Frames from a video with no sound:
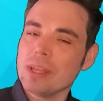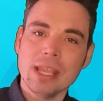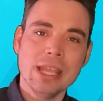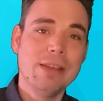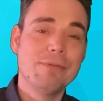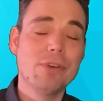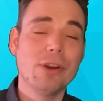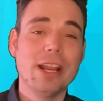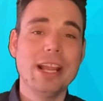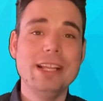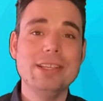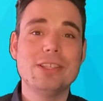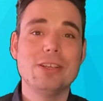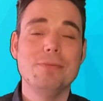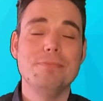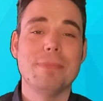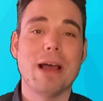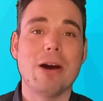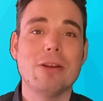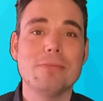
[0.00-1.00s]
If you're into
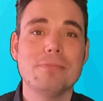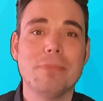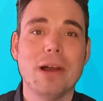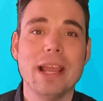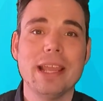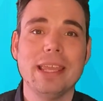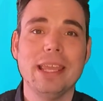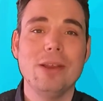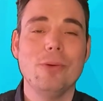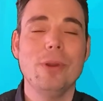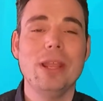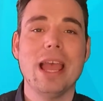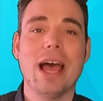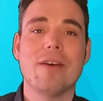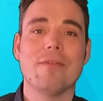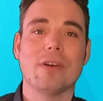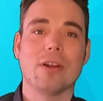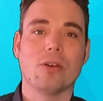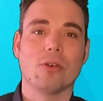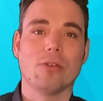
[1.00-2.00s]
mountain biking, we
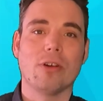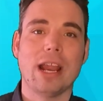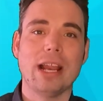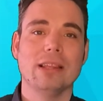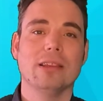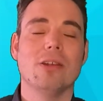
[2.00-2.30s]
have great